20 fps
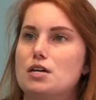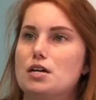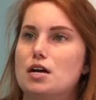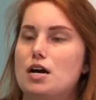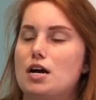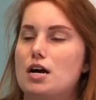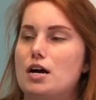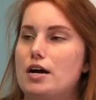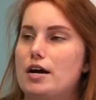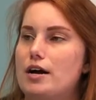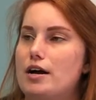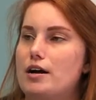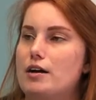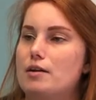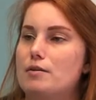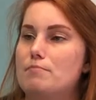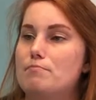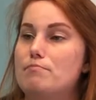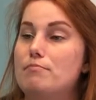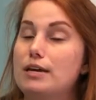
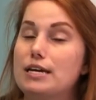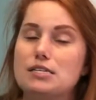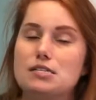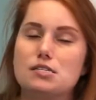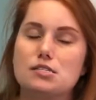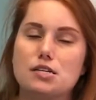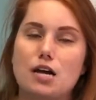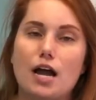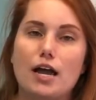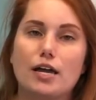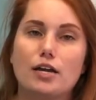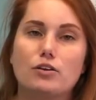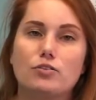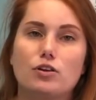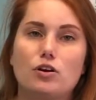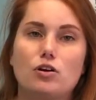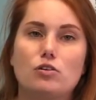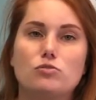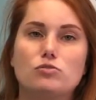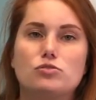
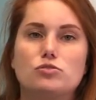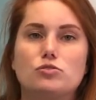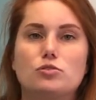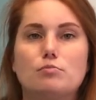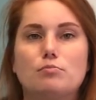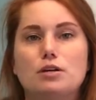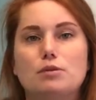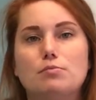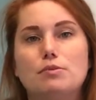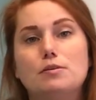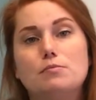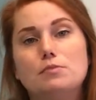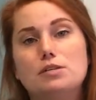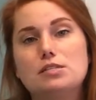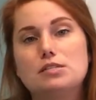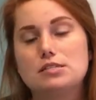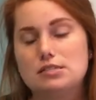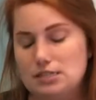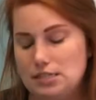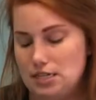misdiagnosed or maybe
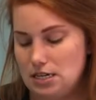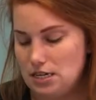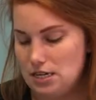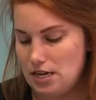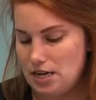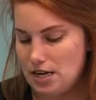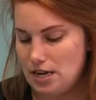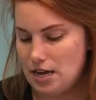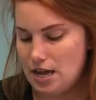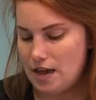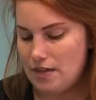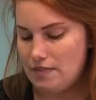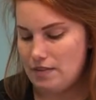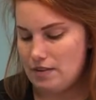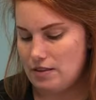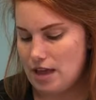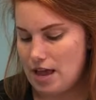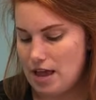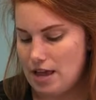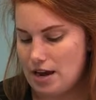misleading,
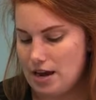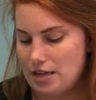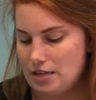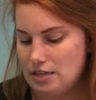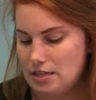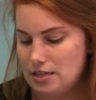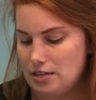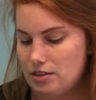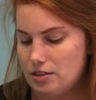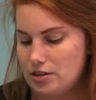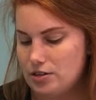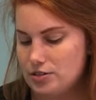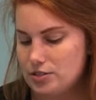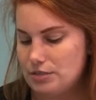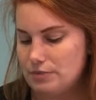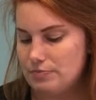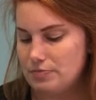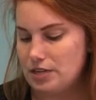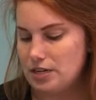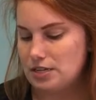and I think there's
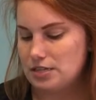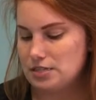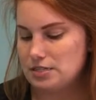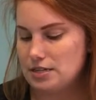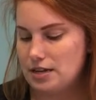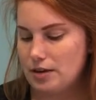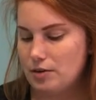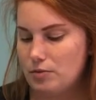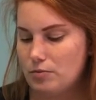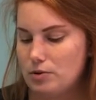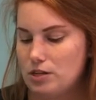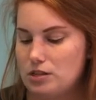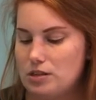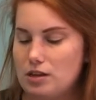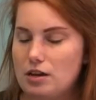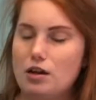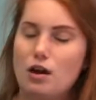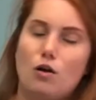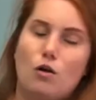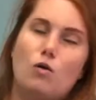some things that we
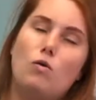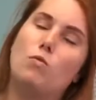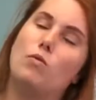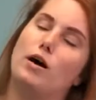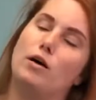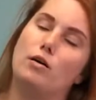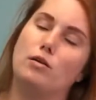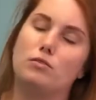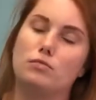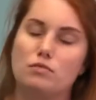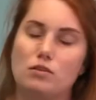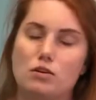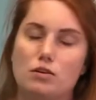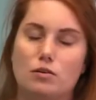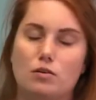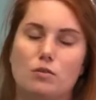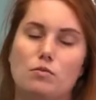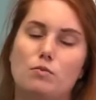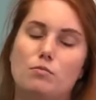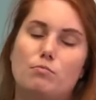think, oh well, you
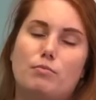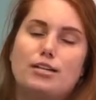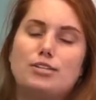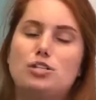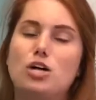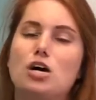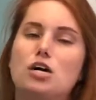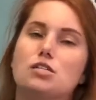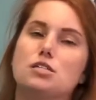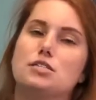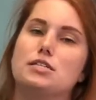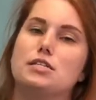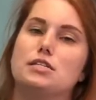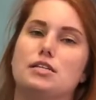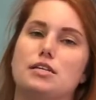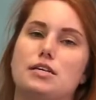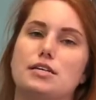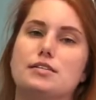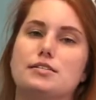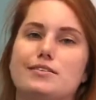know, my dog did
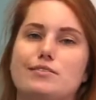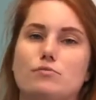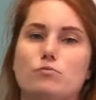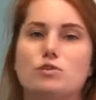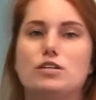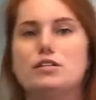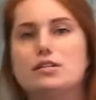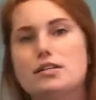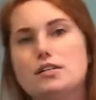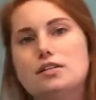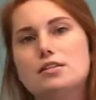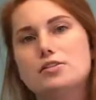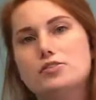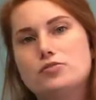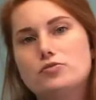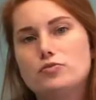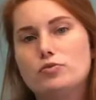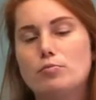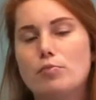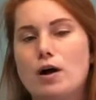this and we did this
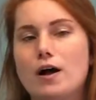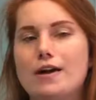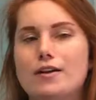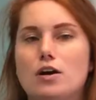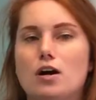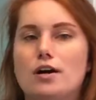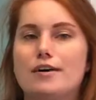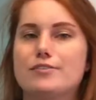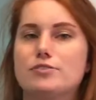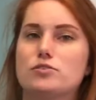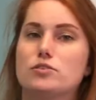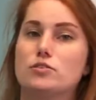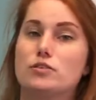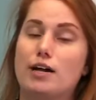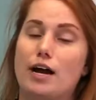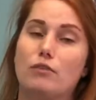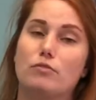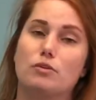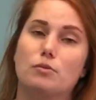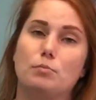for my dog, so
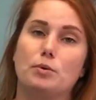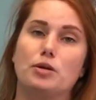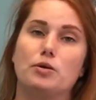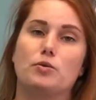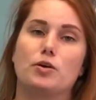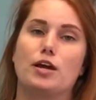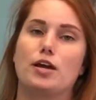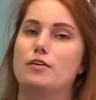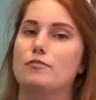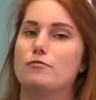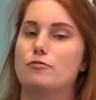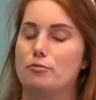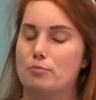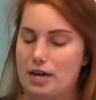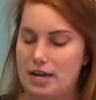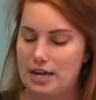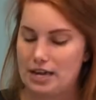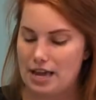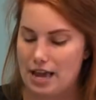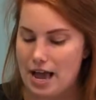that would be okay for
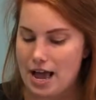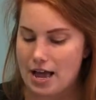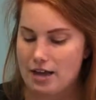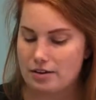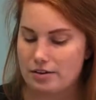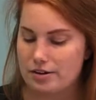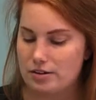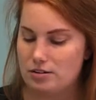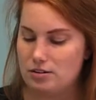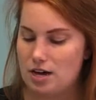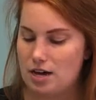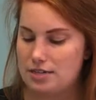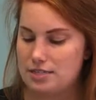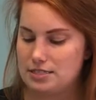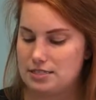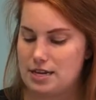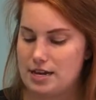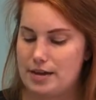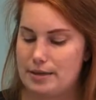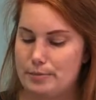my cat, and a lot of
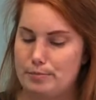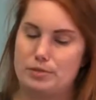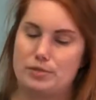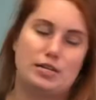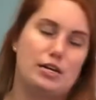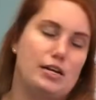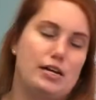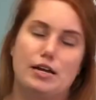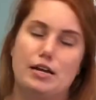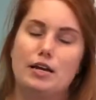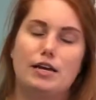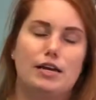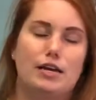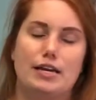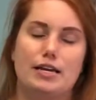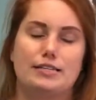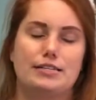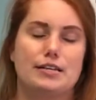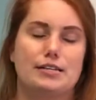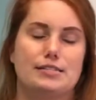times
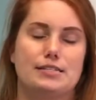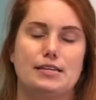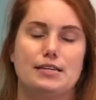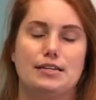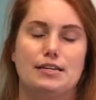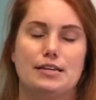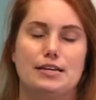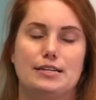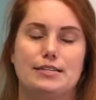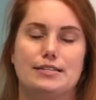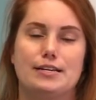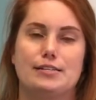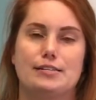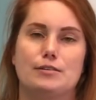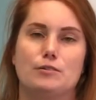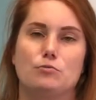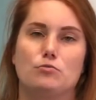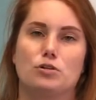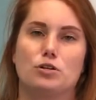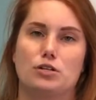it
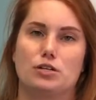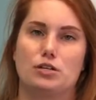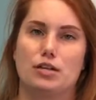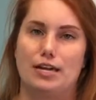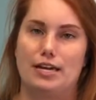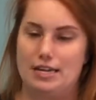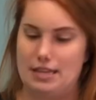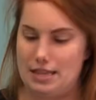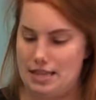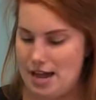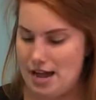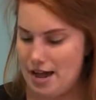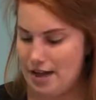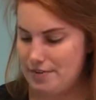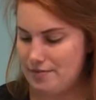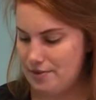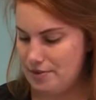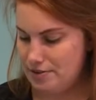doesn't work like that.